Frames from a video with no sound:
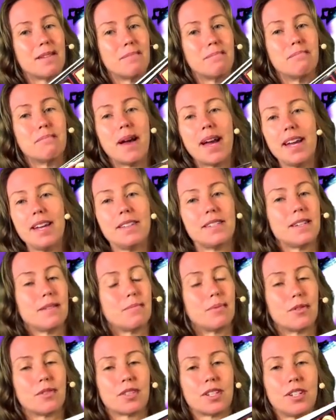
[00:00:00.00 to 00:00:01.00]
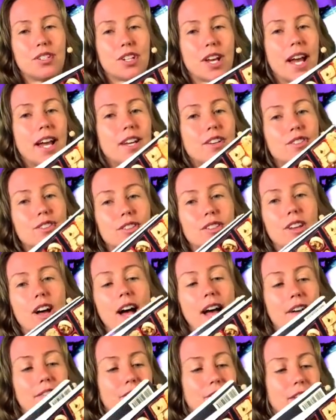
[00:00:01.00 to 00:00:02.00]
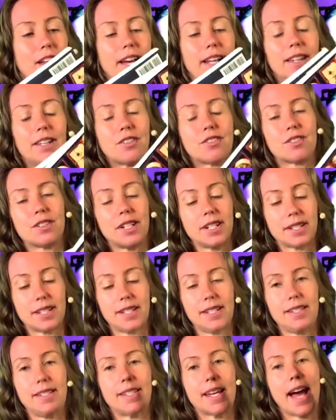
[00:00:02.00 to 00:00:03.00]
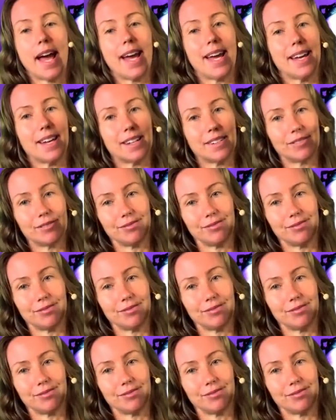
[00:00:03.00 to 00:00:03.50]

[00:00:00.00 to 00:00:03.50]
amazing books and change your life like literally today.